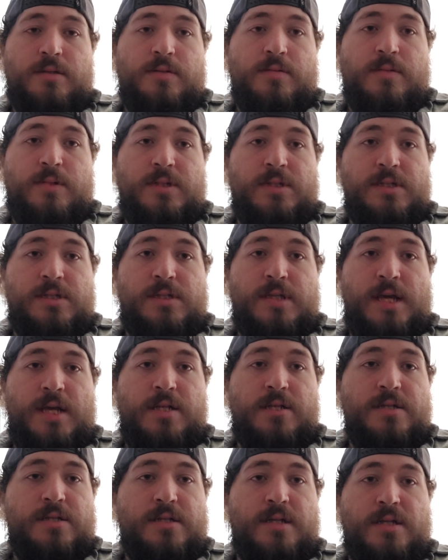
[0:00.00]
which is
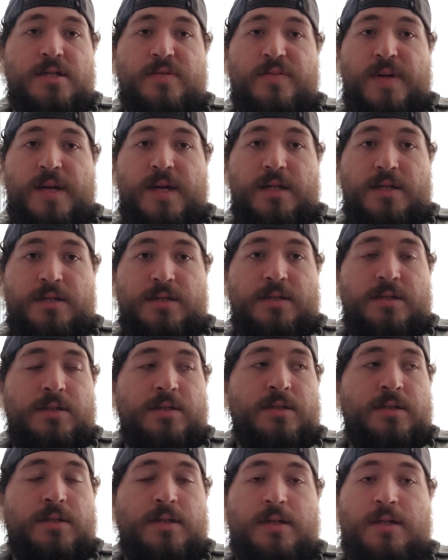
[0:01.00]
hella suspect.
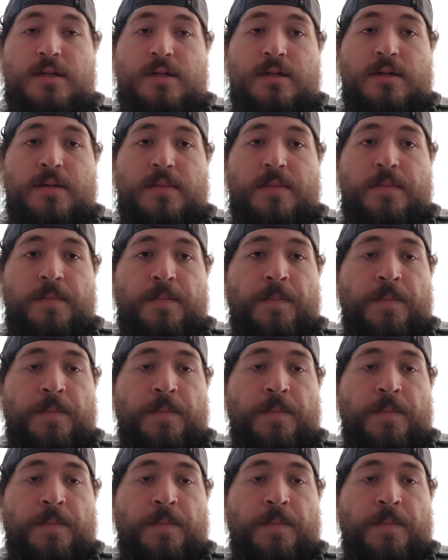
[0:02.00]
Um,